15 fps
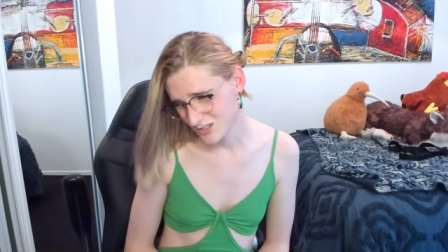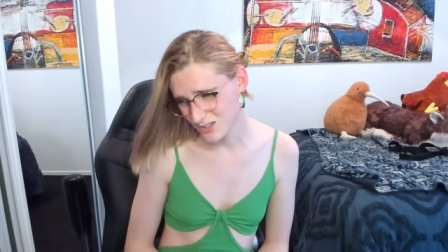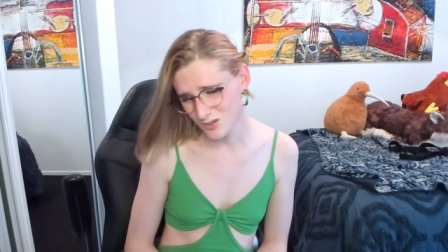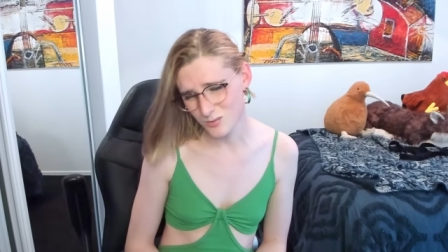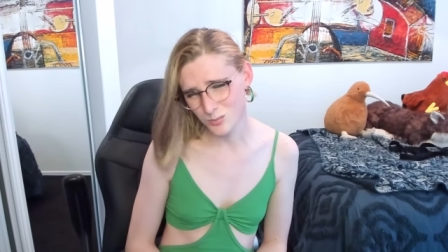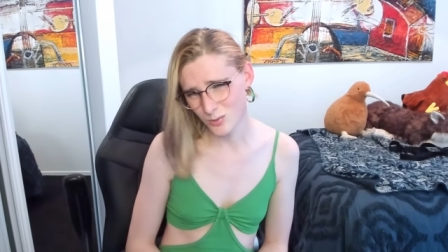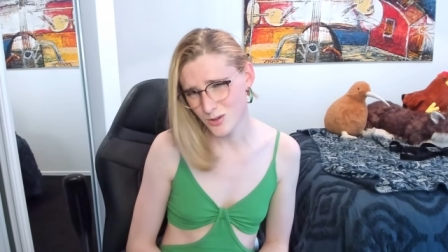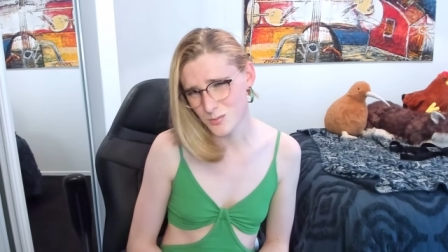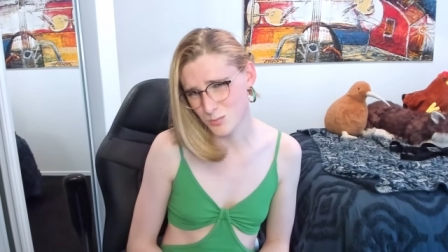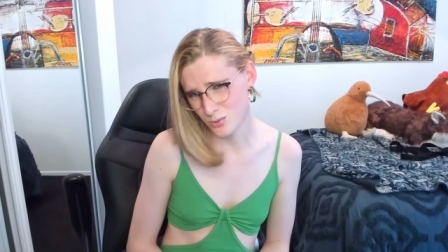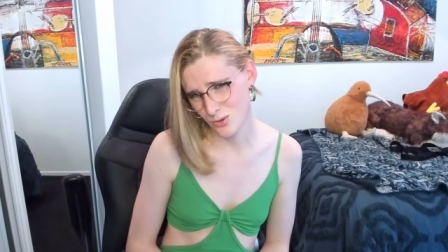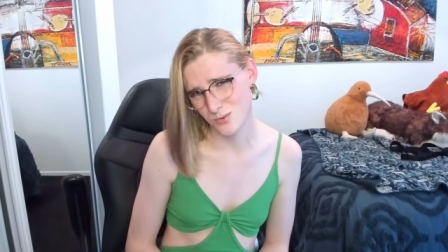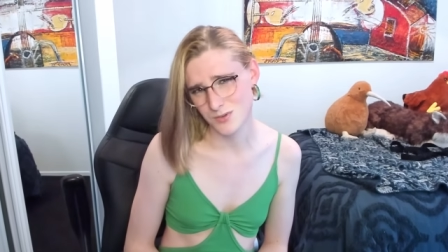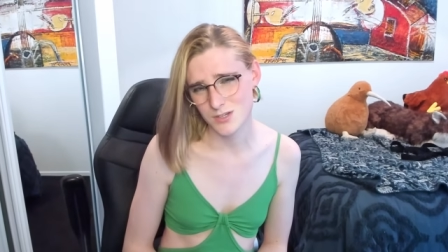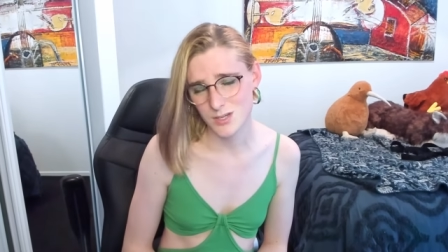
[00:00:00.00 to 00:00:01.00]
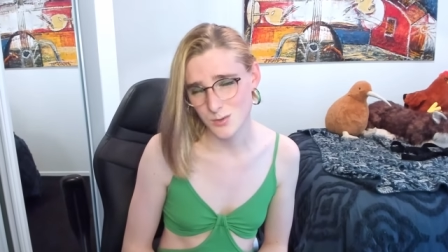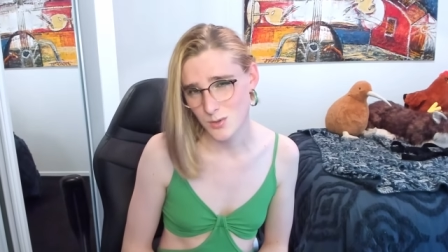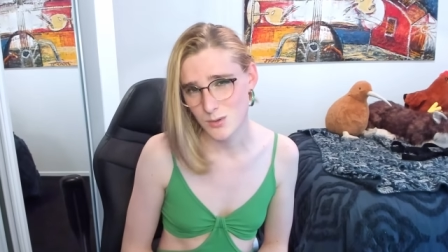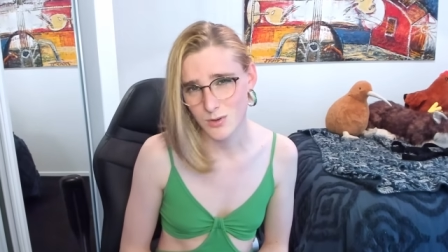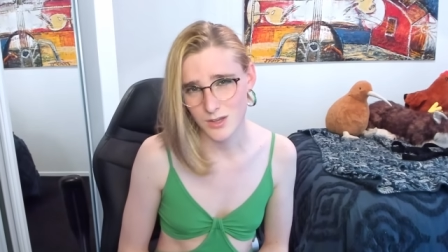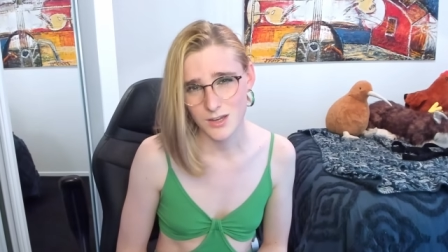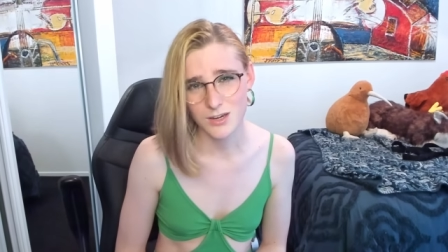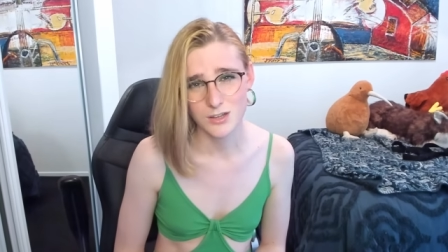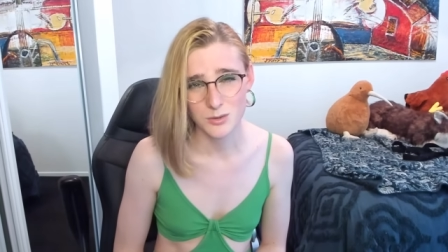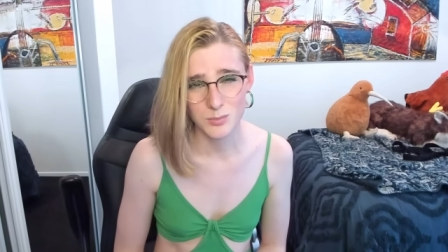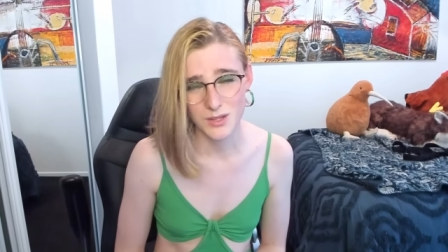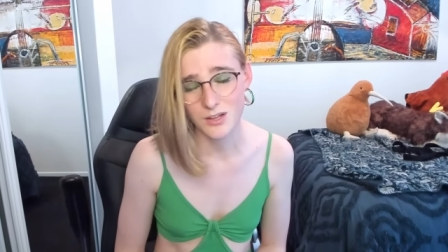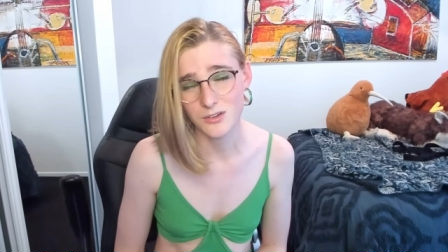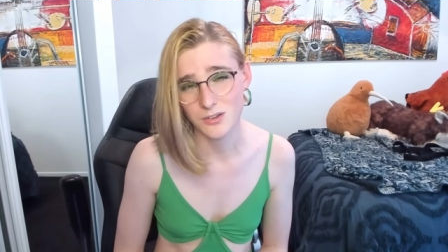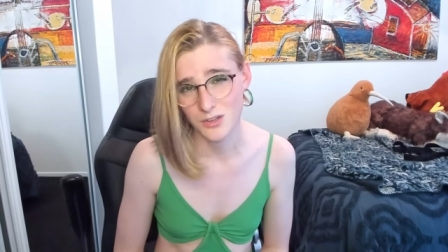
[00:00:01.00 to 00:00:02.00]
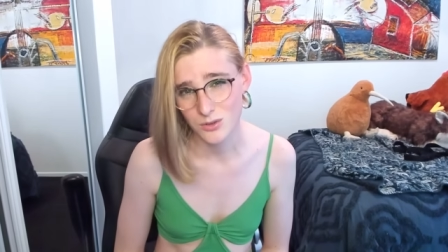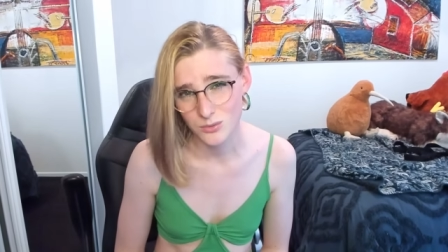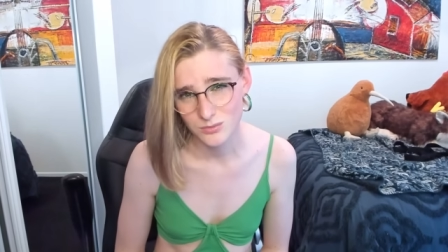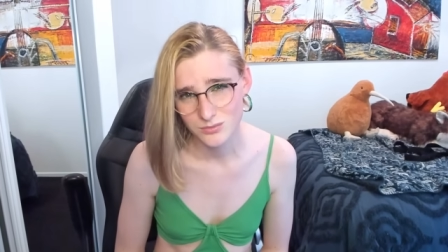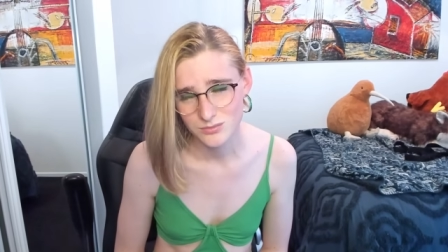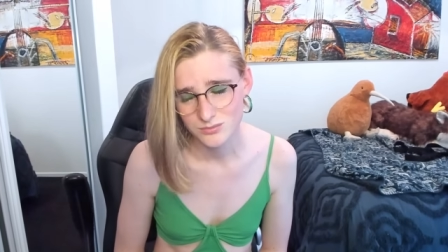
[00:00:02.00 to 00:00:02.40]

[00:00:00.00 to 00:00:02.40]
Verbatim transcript: You'd probably prove it to me by hitting the bell though.